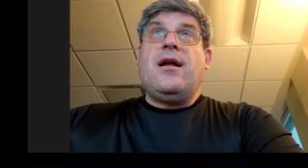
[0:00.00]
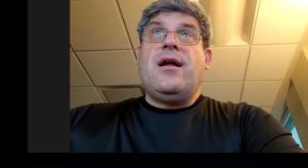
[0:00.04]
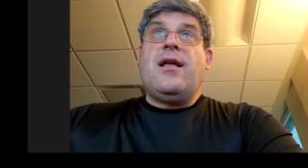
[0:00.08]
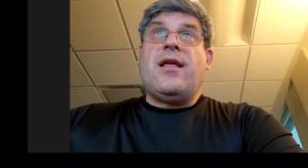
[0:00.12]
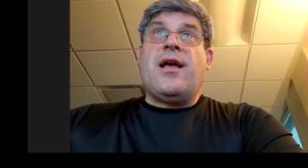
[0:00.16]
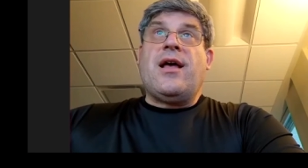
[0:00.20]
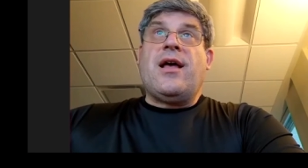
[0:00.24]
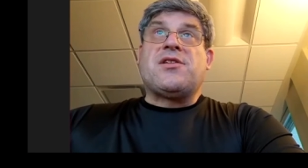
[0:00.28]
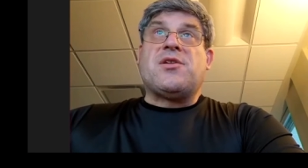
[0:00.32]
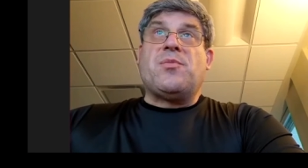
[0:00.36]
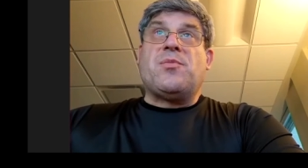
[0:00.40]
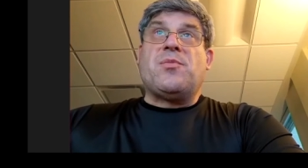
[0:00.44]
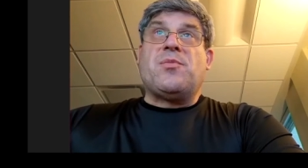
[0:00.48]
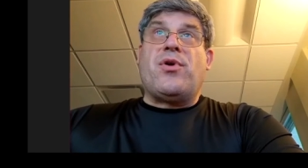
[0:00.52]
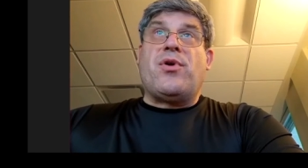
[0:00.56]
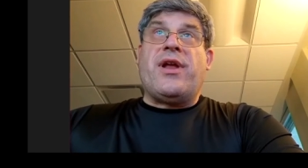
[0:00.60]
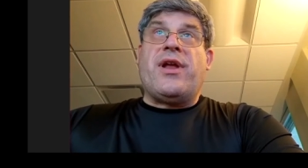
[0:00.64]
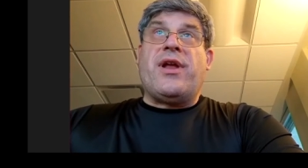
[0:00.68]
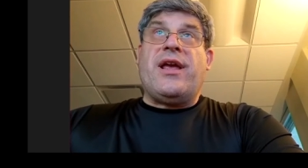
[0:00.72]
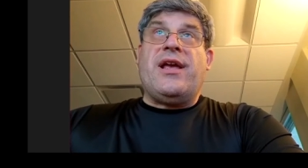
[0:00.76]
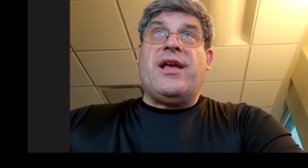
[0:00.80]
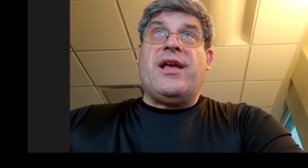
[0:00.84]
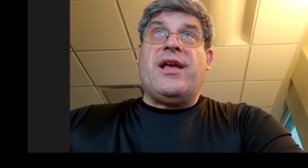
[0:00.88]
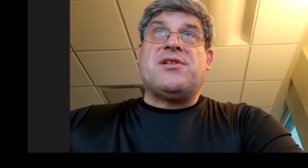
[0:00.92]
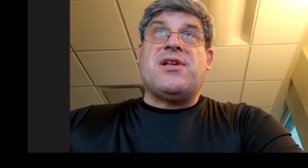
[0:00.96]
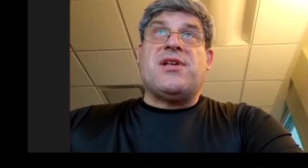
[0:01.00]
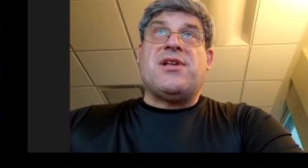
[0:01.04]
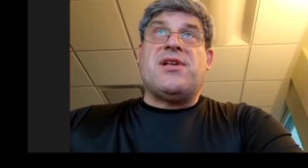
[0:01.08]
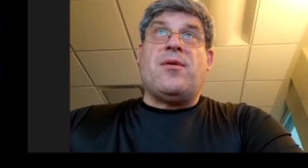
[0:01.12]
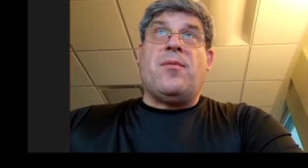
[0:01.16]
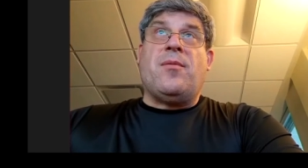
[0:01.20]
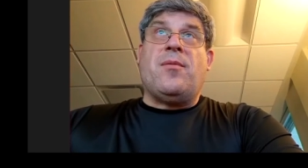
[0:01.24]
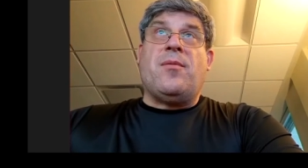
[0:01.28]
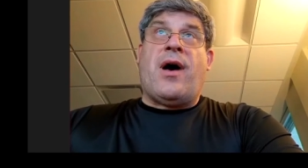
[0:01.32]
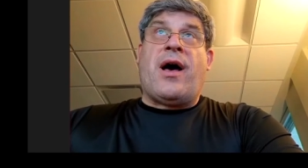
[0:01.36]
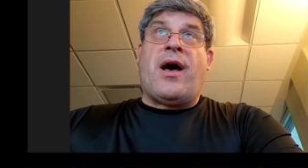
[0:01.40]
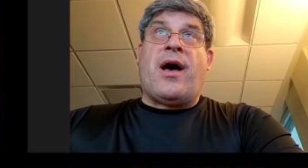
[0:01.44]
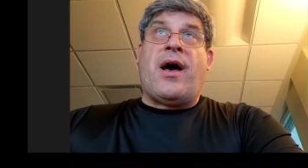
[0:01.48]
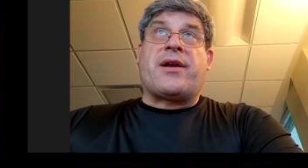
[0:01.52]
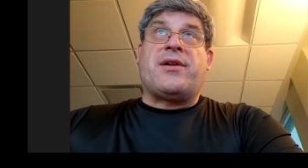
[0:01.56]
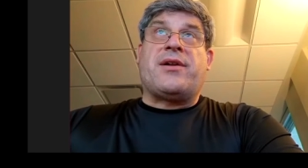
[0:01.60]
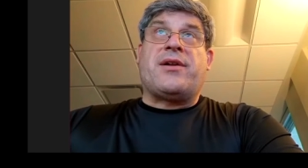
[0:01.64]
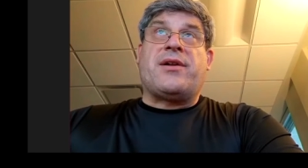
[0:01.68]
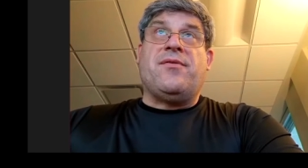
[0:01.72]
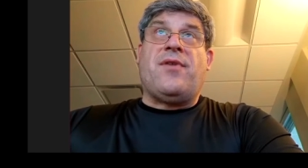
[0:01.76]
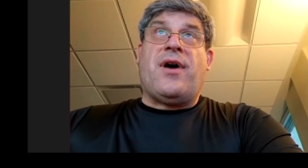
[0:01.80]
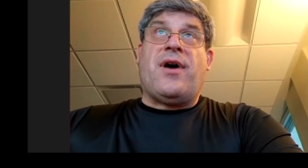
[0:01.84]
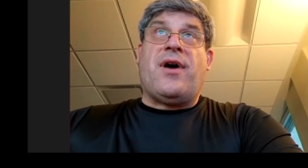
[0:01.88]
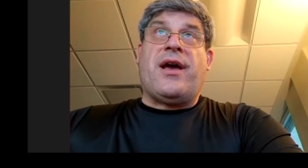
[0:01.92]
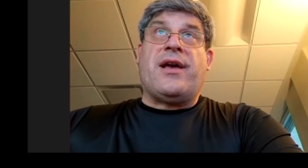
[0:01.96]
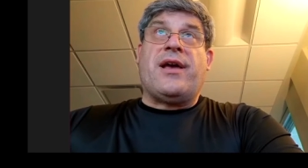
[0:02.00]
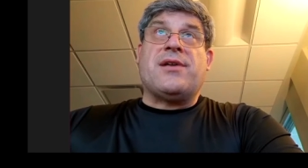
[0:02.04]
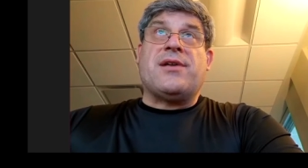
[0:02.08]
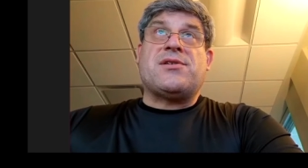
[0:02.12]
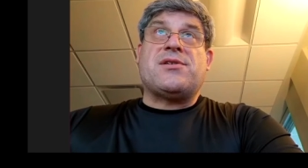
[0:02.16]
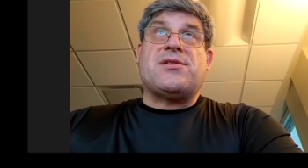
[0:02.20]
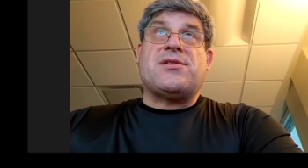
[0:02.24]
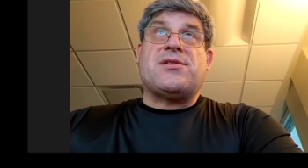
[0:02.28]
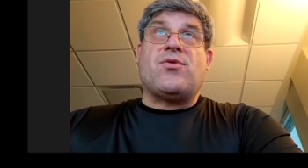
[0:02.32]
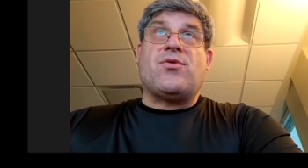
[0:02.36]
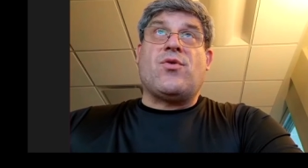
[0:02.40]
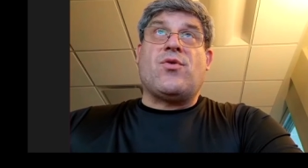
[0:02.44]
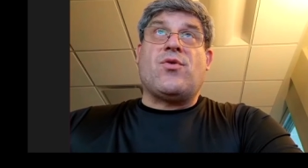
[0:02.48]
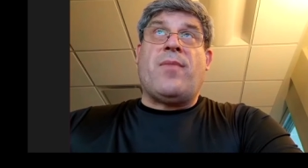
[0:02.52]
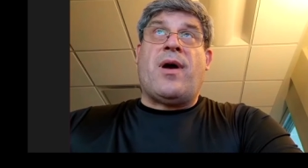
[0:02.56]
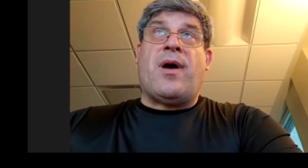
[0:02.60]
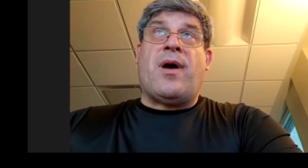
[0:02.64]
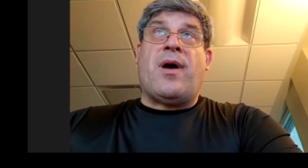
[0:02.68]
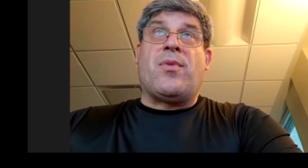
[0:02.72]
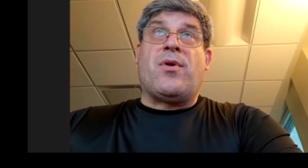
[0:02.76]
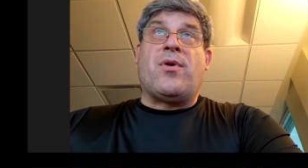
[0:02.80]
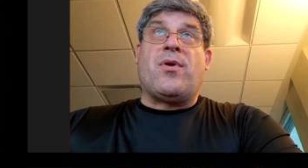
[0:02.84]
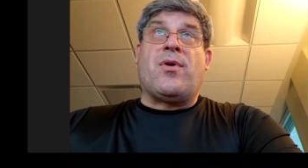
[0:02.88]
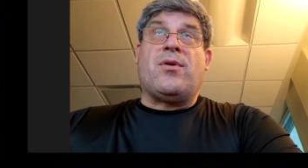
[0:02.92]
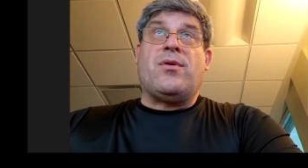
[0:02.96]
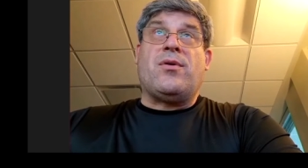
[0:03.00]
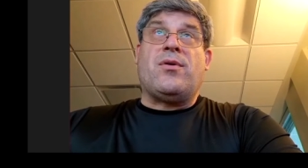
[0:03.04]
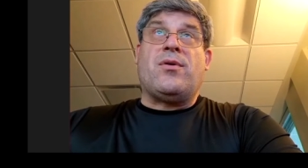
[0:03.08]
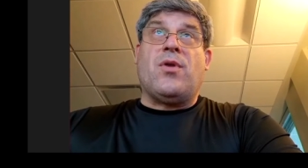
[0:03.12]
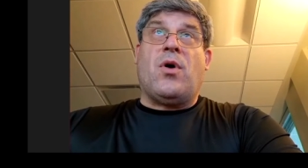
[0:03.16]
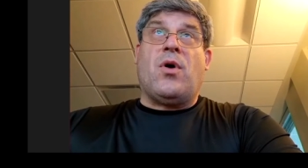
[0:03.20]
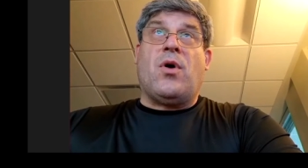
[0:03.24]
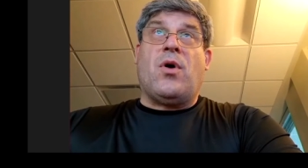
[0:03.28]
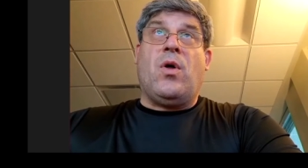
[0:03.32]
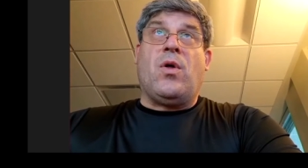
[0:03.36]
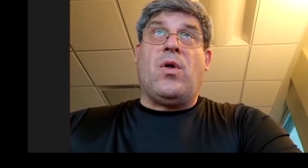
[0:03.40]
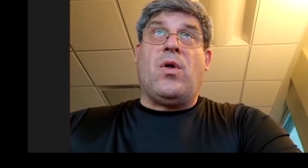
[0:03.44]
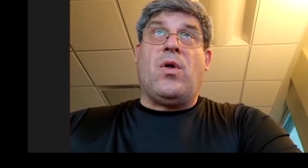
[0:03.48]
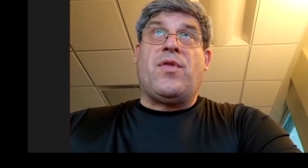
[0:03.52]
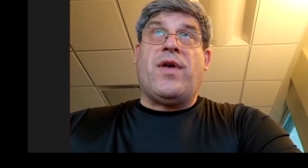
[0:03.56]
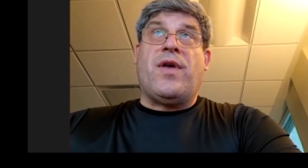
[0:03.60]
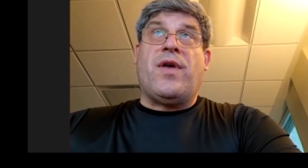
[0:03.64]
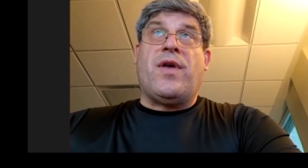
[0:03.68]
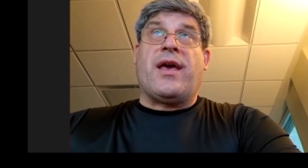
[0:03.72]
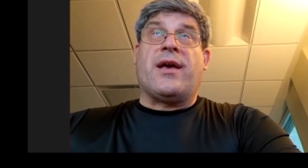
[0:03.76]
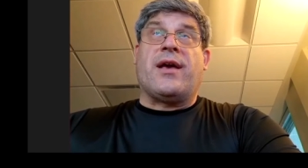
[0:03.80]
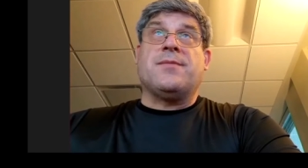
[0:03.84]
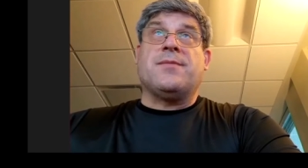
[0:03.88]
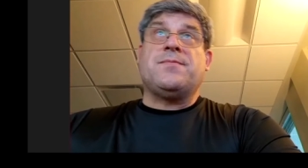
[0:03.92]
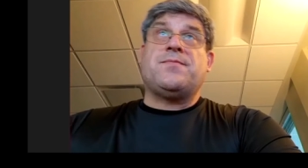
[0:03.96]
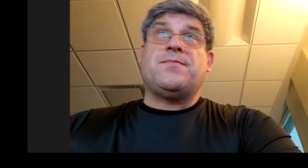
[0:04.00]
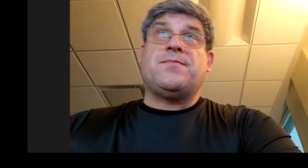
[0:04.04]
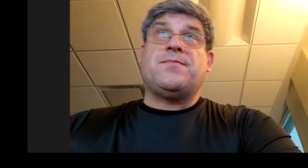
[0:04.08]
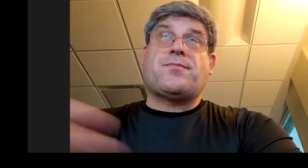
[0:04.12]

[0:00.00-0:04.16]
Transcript: That's a pretty easy mnemonic device to remember the whole thing.